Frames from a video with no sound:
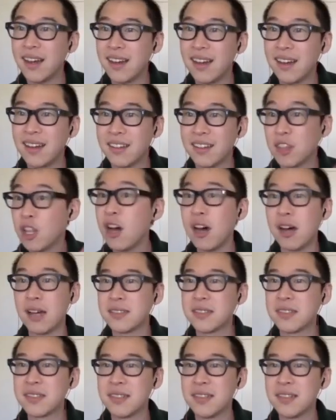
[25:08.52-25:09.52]

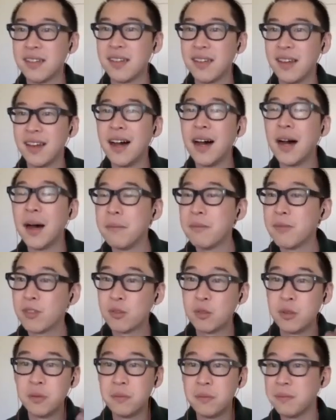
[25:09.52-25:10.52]
lost
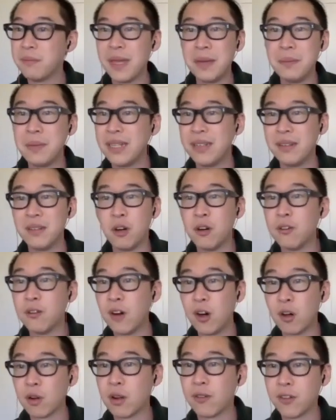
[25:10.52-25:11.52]
through maybe no
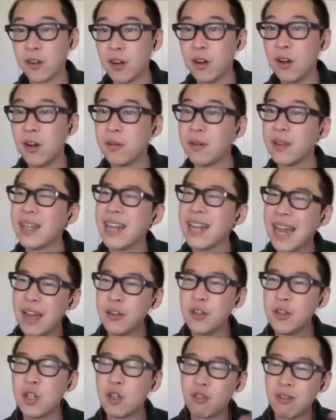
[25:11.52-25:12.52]
fault of her own, and how
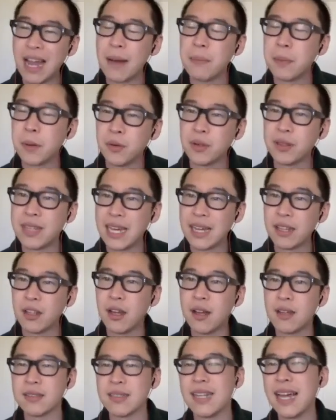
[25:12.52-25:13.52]
you grapple with that
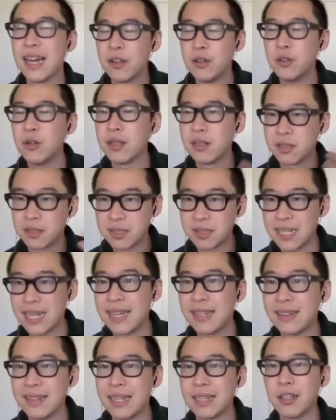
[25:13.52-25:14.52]
loss and how you
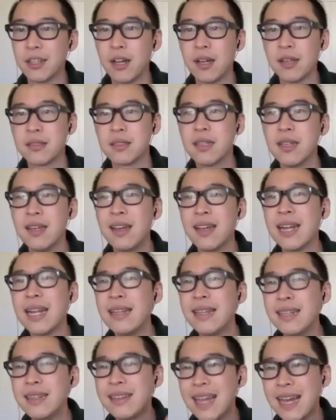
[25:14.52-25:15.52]
understand that loss. And I
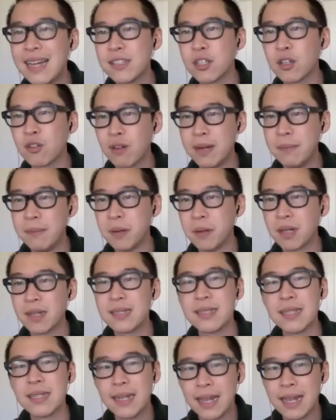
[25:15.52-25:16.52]
think that's a great book
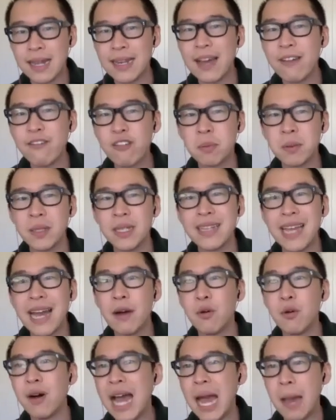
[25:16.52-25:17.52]
because inevitably that
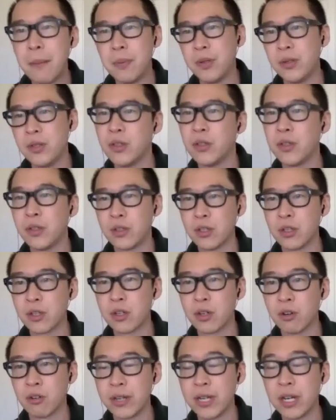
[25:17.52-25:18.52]
will happen to you in your
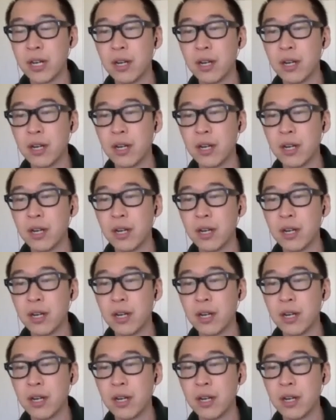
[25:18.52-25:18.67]
career,